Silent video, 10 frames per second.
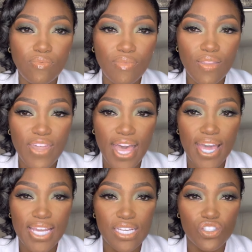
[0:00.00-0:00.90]

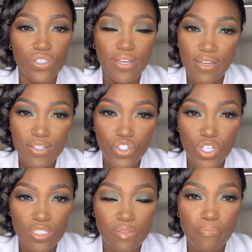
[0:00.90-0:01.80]
that is
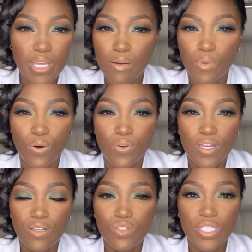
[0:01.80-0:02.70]
just minimal,
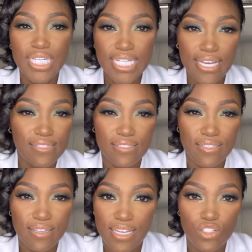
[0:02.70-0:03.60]
usually less
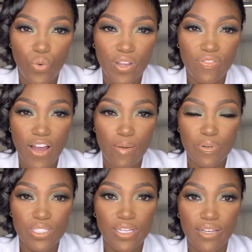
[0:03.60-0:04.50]
than
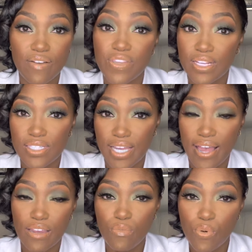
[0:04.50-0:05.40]
25% of the
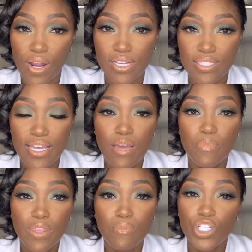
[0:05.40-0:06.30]
entire breast,
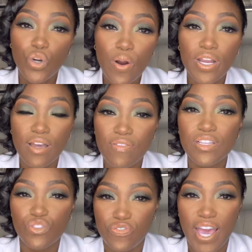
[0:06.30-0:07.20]
but the majority of it
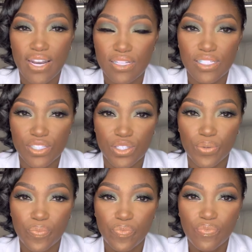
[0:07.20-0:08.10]
is fatty tissue.
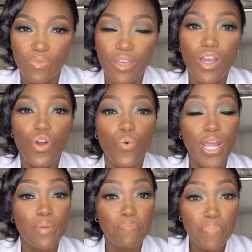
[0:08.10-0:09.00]

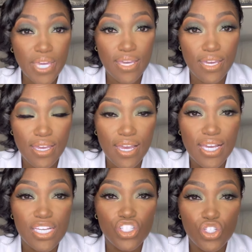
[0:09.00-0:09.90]
Grade B
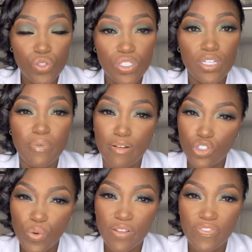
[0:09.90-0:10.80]
is usually about
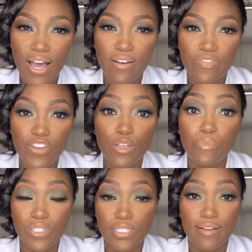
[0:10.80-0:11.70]
25 to
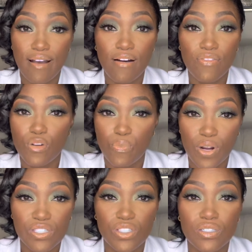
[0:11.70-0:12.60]
50% of the
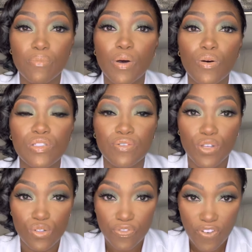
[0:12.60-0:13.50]
breast is composed of
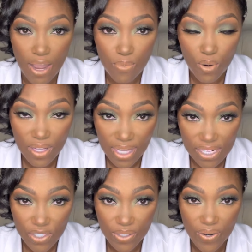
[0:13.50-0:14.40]
those
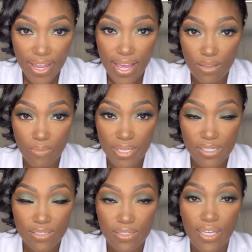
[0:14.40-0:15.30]
fibroglandular elements.